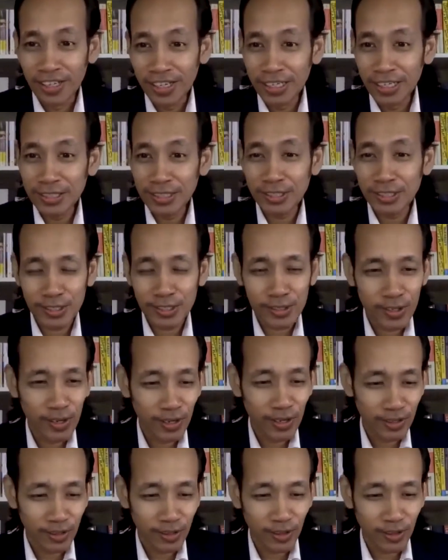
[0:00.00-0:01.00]
Uh, it's a
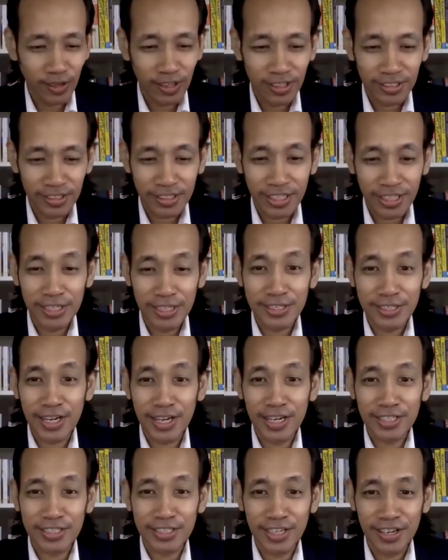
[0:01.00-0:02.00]
song called Que
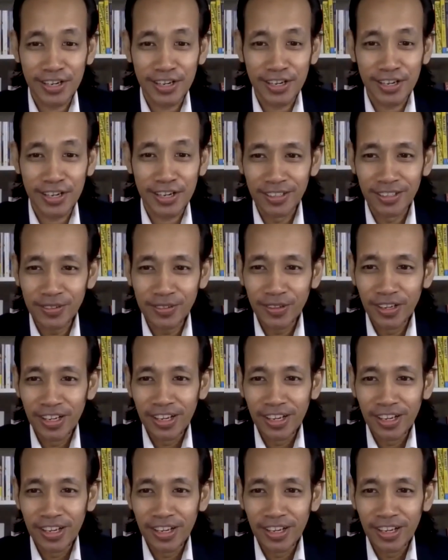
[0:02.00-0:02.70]
Sera Sera.